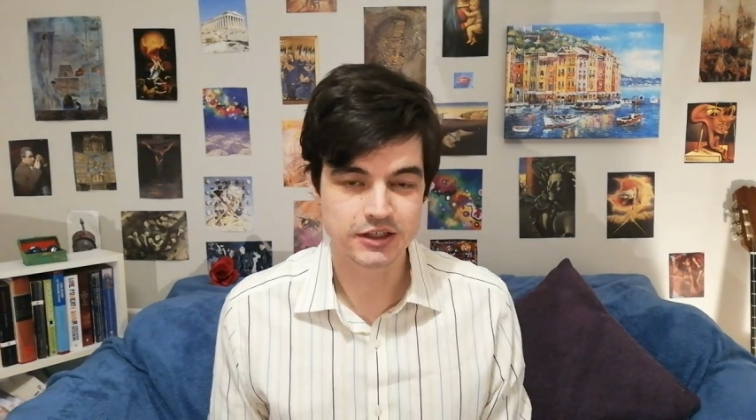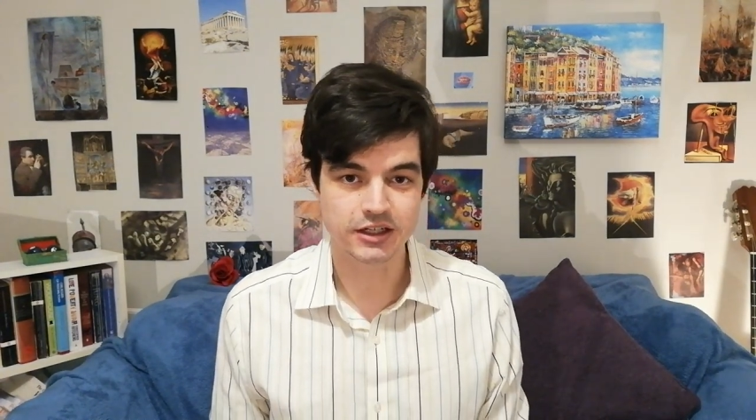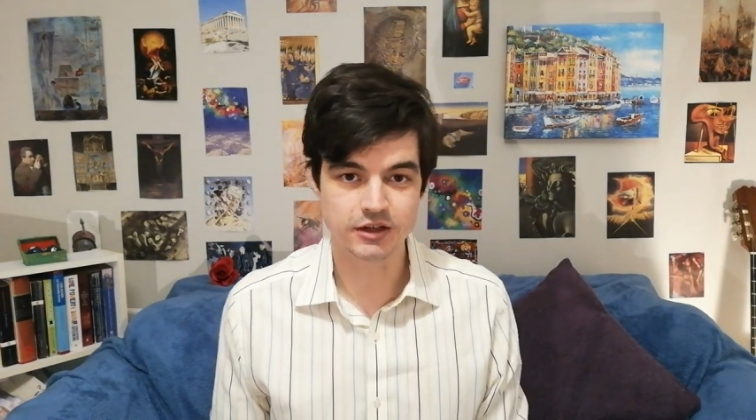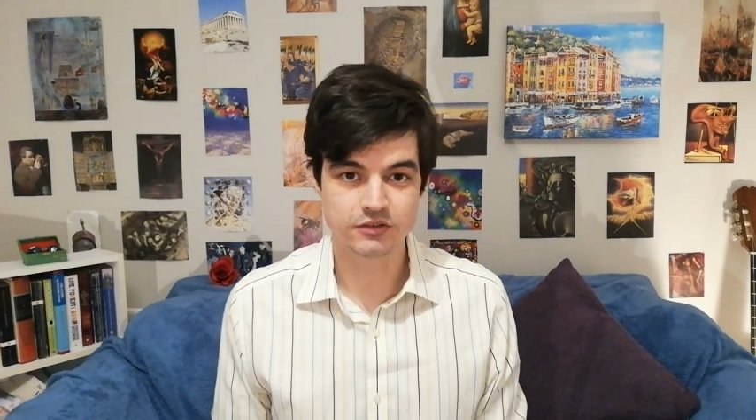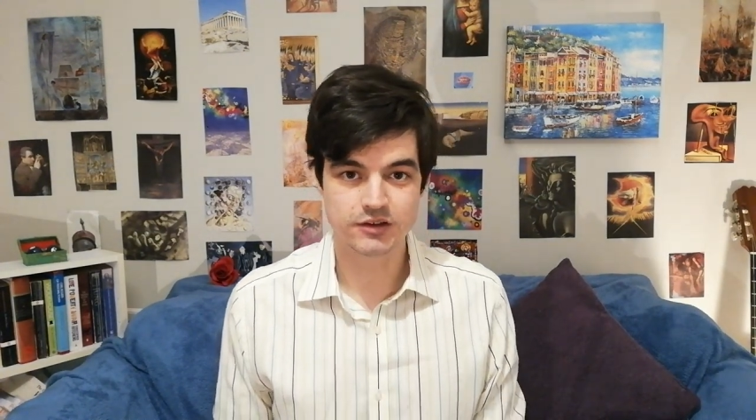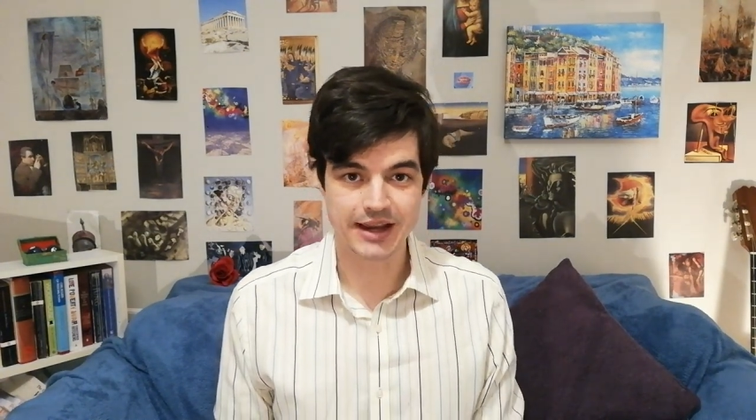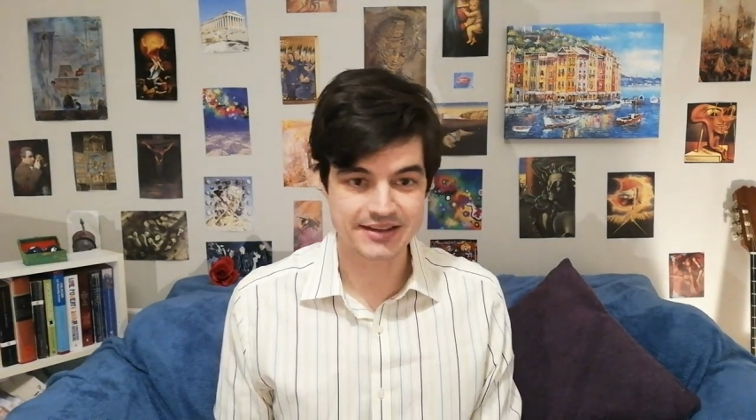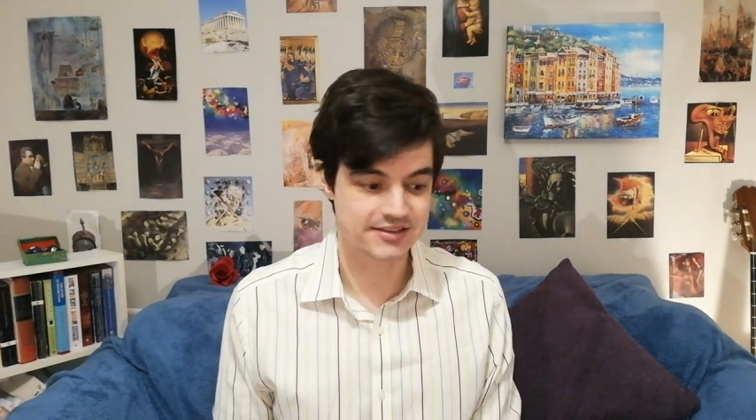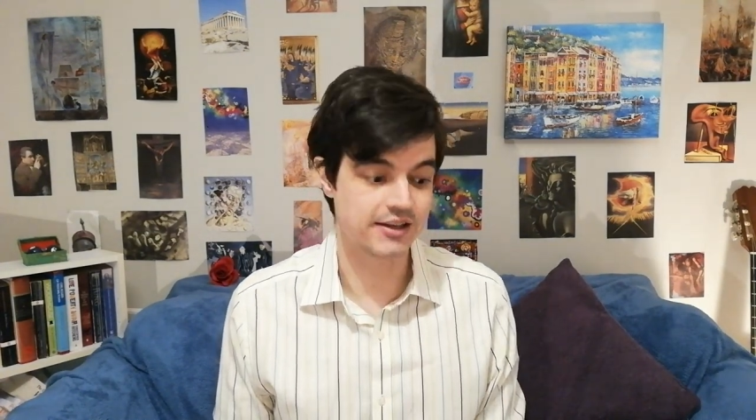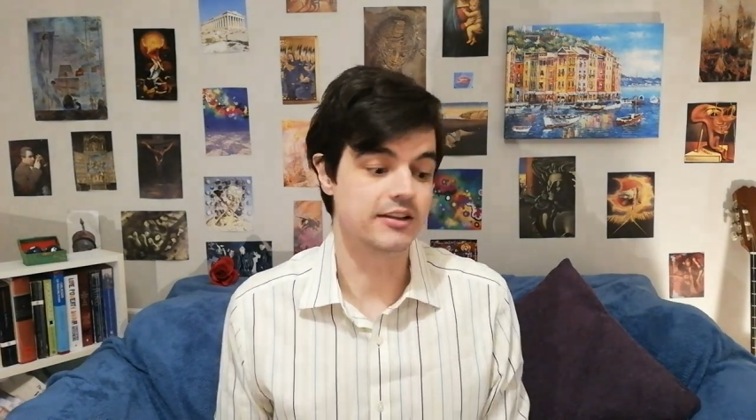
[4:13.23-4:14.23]
you know,
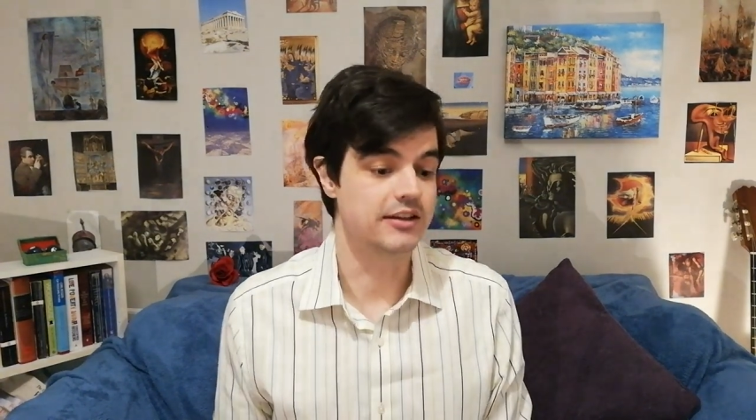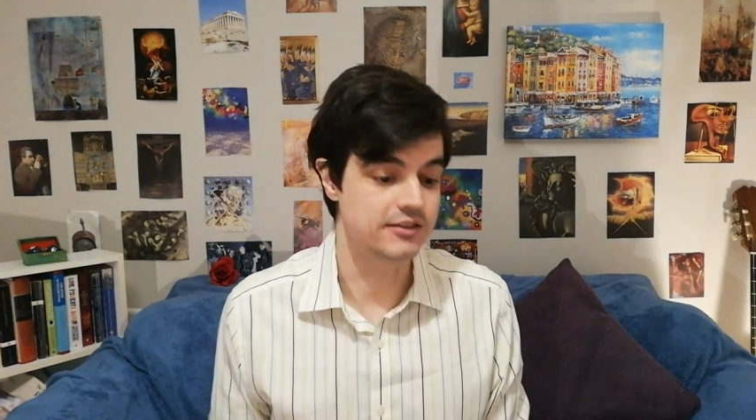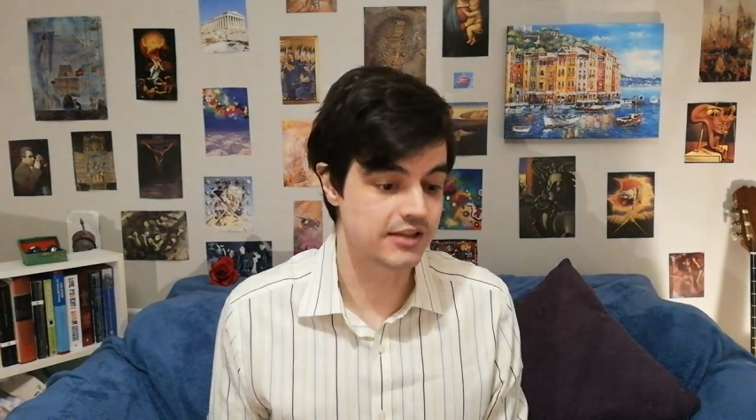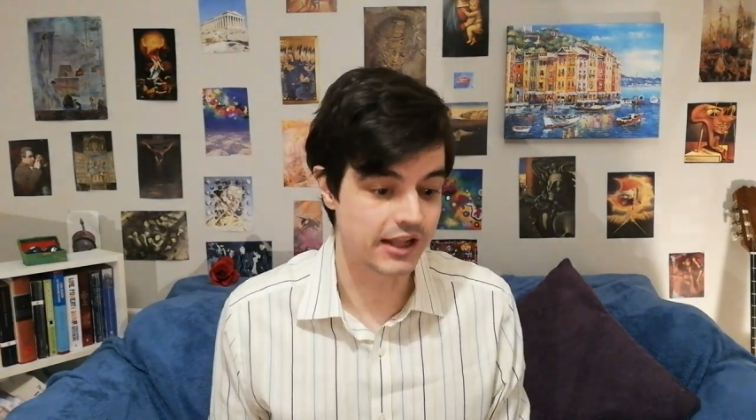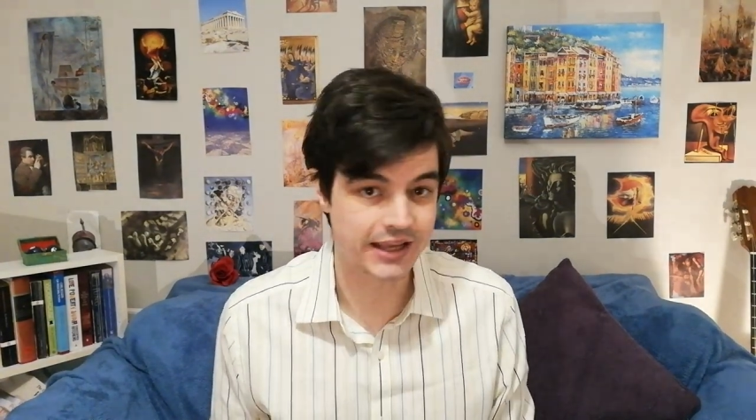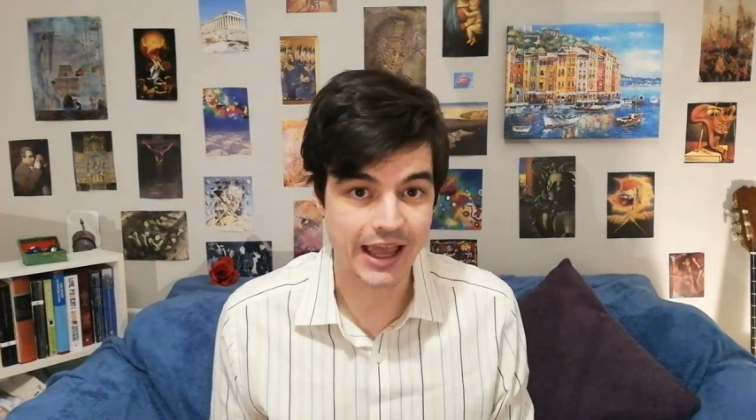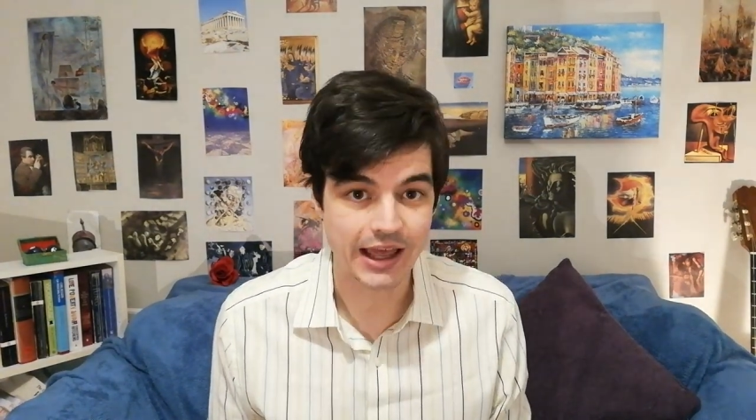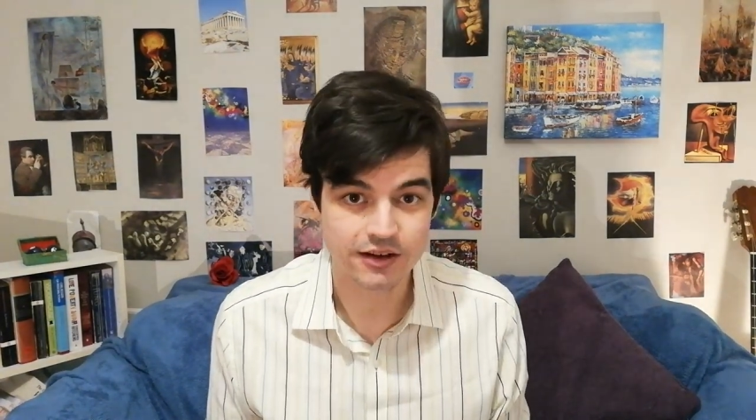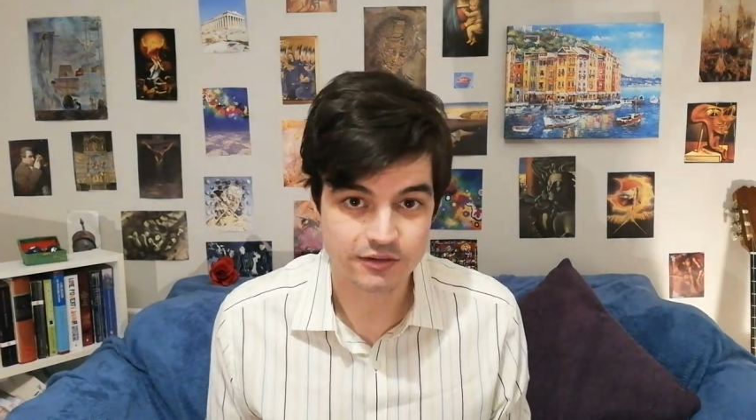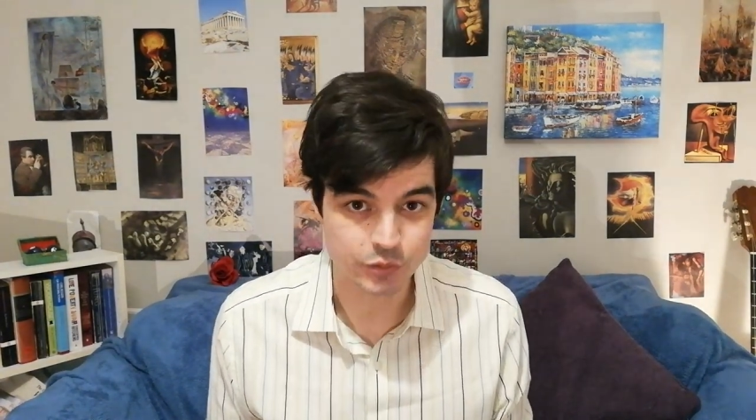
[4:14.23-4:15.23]
accidentally to that cat